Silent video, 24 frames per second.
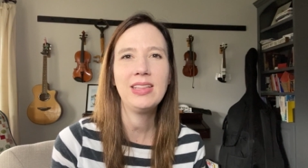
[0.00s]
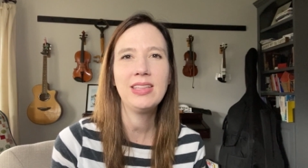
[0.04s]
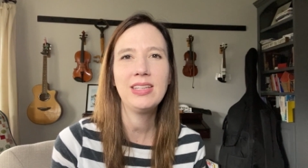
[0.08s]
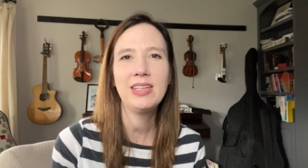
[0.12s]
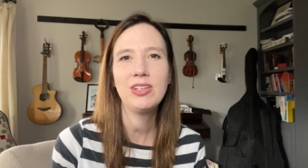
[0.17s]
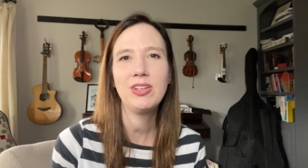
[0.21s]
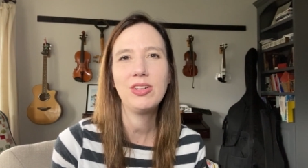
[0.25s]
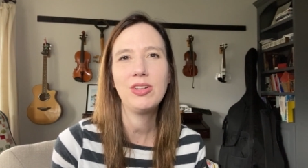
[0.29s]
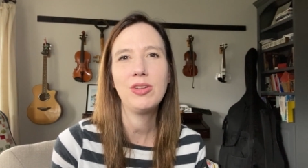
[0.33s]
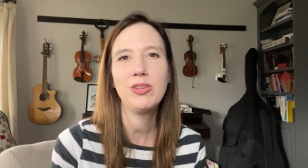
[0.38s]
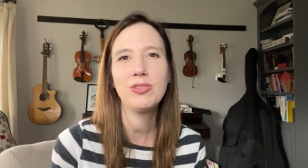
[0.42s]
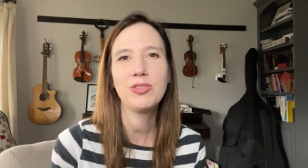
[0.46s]

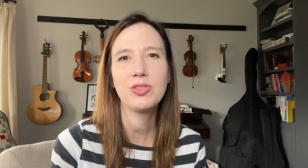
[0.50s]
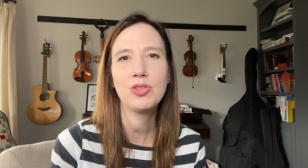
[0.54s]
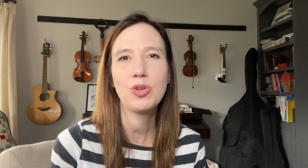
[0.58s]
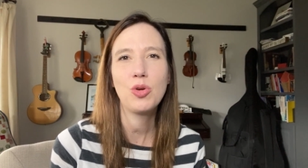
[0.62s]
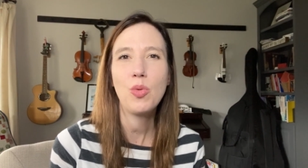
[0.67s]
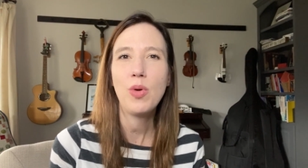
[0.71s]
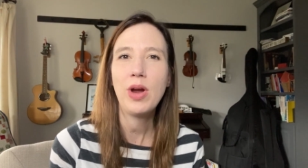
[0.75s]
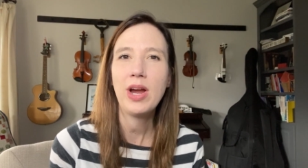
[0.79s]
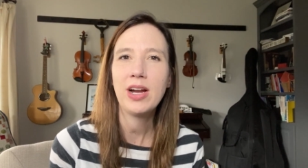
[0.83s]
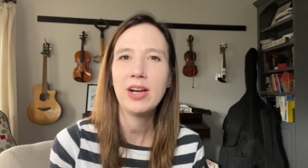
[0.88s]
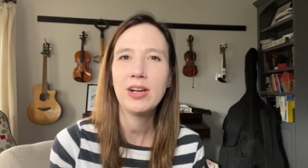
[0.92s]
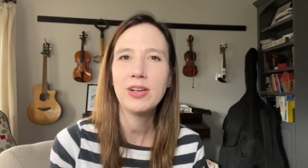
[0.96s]
little
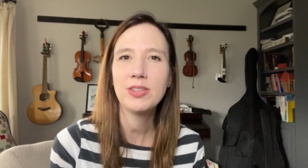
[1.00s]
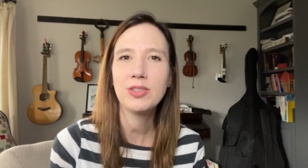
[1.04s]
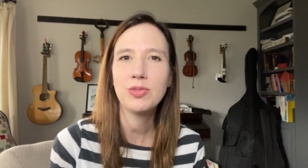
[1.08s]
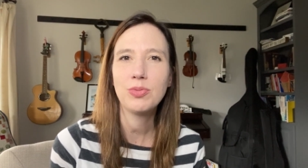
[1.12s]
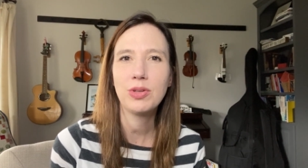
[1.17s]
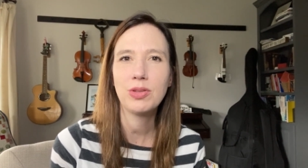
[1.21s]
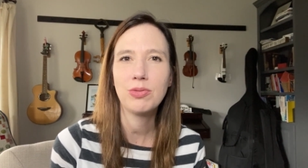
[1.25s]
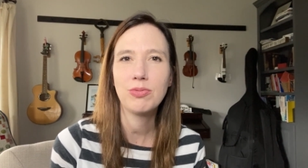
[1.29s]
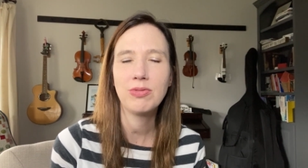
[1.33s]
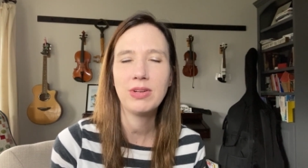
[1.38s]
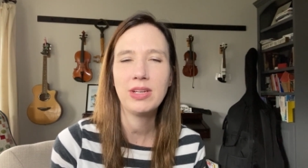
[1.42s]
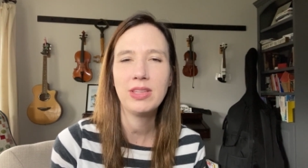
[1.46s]
squares
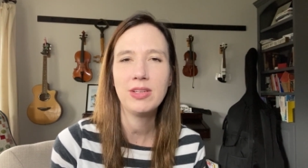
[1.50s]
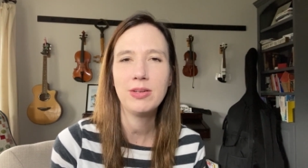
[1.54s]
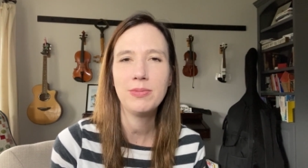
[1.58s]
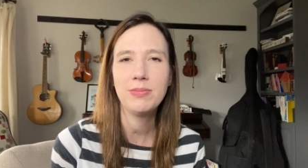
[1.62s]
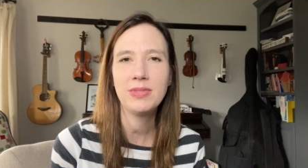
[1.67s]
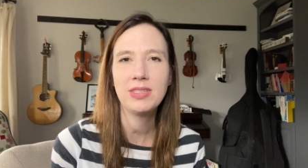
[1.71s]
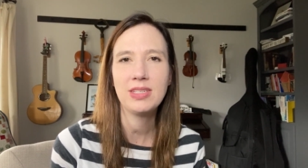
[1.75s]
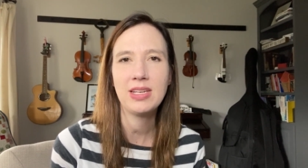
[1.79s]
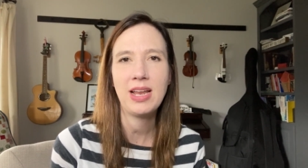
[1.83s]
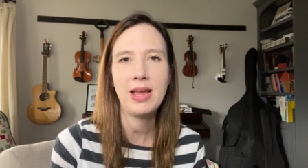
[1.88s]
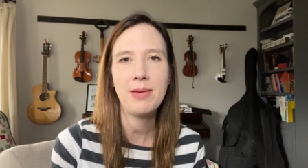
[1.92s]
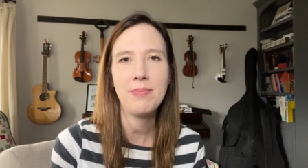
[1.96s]
with
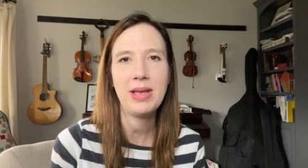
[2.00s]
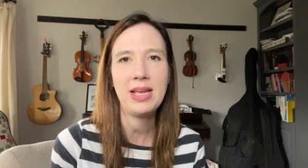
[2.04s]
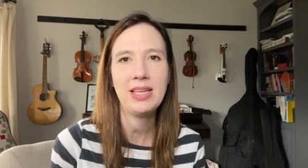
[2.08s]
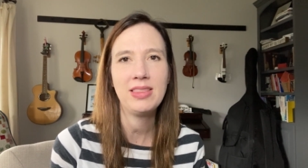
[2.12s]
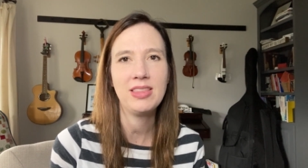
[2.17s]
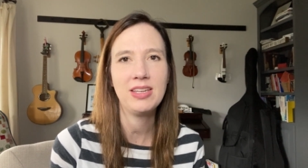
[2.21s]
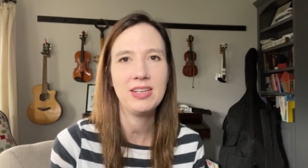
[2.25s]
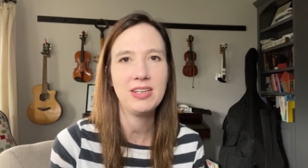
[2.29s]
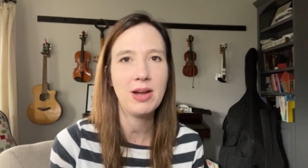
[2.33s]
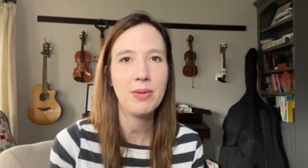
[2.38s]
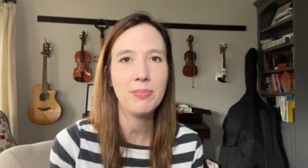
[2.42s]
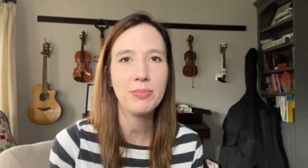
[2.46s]
rhythms and I
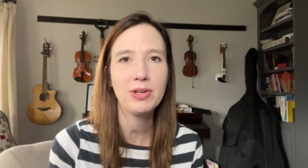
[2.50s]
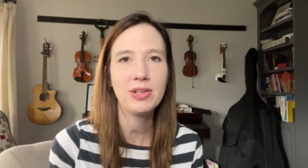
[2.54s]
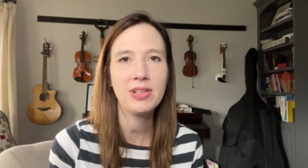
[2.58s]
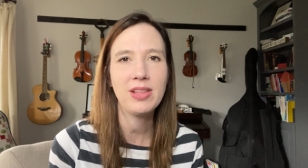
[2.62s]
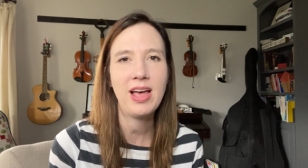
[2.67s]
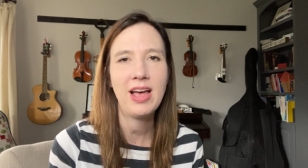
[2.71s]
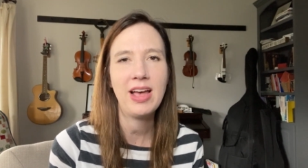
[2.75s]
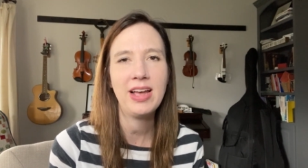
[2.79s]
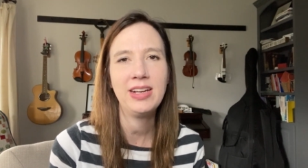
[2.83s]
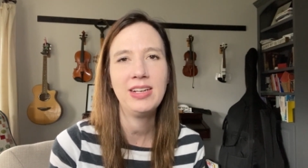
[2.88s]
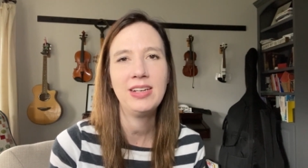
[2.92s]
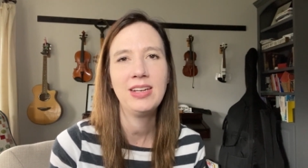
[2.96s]
made the number
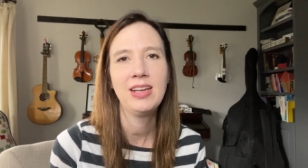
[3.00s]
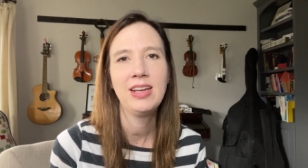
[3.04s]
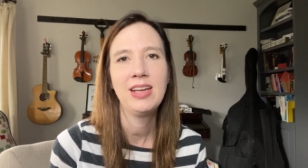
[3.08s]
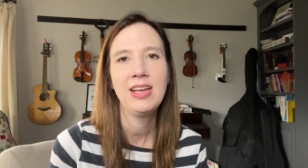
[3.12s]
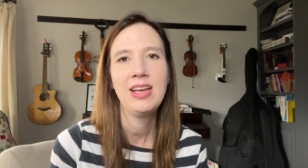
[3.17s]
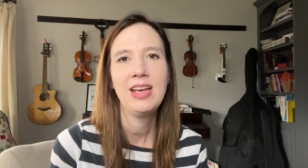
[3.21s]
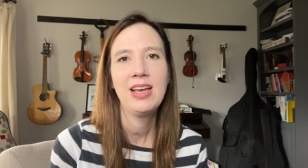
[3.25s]
line.